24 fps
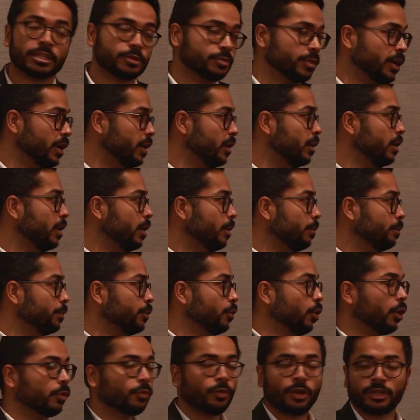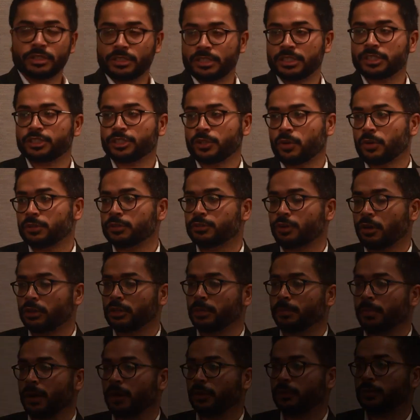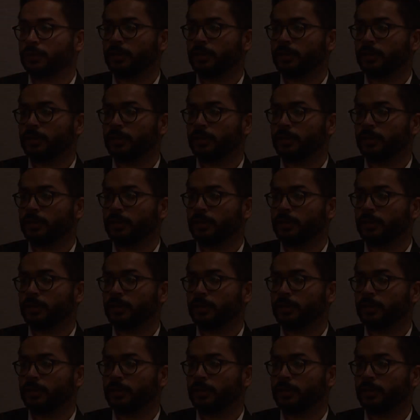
as well beyond what just Sean talked about.